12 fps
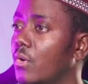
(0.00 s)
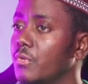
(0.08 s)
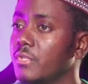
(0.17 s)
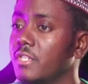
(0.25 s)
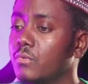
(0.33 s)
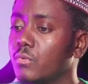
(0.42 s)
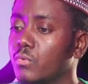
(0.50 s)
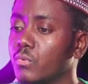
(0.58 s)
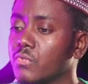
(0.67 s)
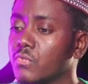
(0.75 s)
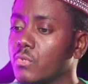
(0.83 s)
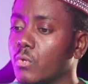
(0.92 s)
you need to do
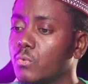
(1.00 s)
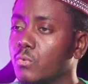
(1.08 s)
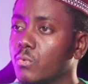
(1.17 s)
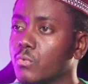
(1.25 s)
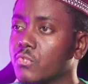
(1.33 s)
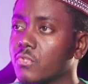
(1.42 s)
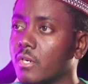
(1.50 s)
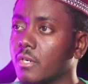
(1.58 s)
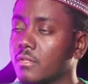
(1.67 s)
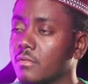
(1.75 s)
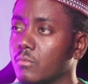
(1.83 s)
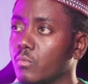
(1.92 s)
is go to your
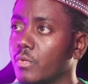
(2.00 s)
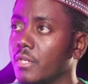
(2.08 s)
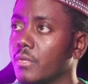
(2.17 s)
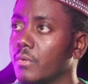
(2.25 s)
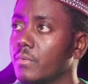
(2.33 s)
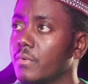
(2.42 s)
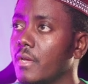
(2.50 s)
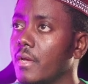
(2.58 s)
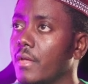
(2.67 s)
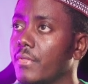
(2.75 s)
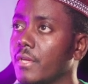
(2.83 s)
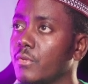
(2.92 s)
start window,
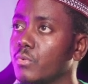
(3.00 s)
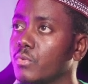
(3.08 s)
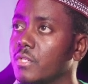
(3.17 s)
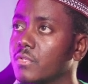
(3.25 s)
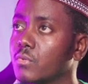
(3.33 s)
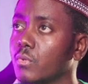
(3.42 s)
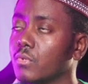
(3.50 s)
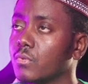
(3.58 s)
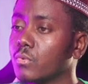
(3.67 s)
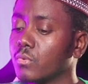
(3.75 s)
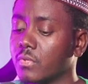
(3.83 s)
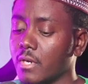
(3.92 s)
and then you're just going
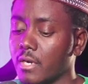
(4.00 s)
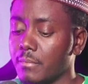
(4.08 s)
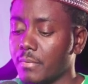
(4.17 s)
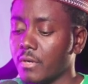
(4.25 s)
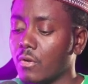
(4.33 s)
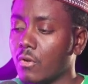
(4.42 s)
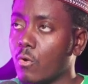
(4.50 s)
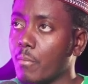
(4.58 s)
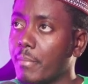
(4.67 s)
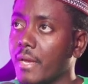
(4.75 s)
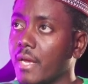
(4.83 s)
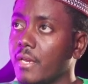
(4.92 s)
to type
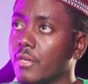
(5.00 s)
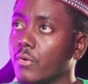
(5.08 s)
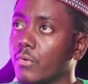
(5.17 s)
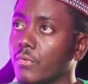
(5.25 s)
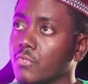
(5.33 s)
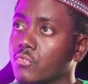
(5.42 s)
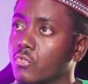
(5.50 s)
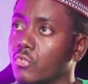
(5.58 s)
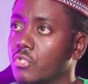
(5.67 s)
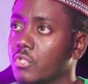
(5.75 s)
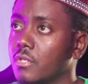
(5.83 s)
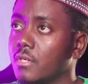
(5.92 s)
companion on the
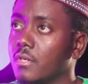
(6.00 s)
search,